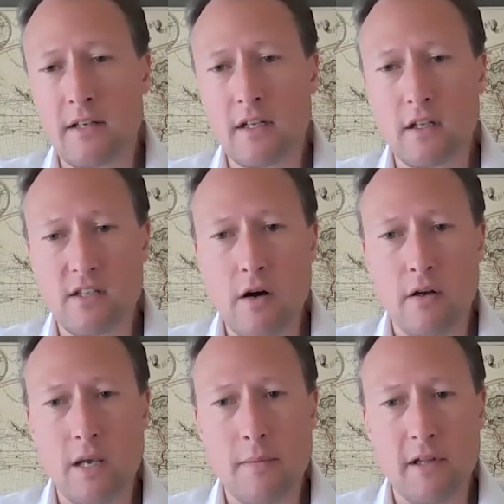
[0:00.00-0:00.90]
dealers are
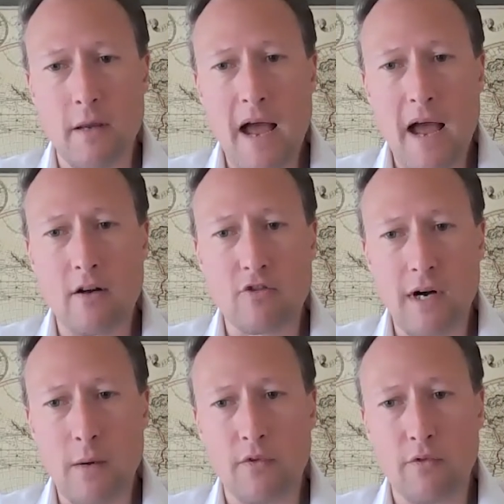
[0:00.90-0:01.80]
keeping their powder
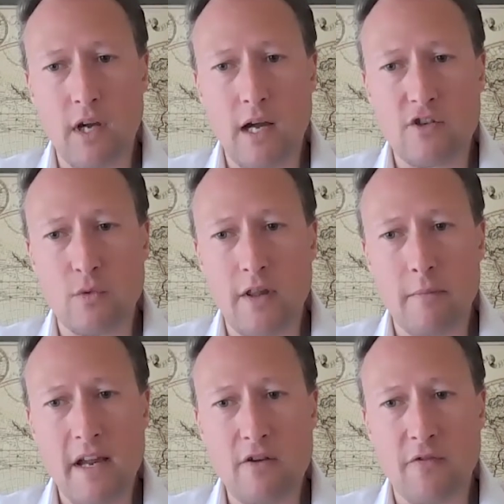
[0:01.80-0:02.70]
dry with regard to
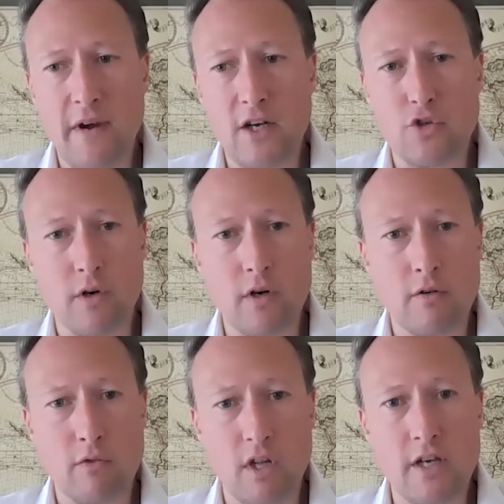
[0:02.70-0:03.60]
other manufacturer
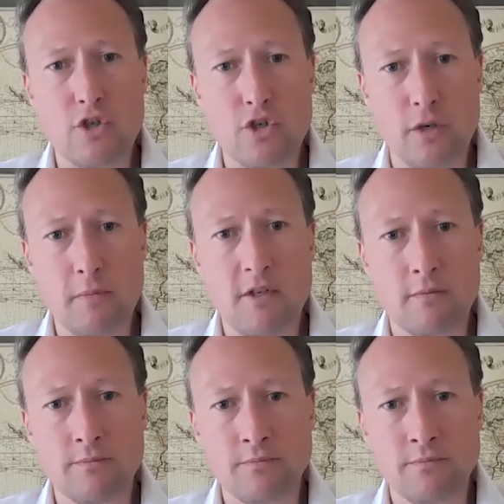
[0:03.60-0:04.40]
relationships.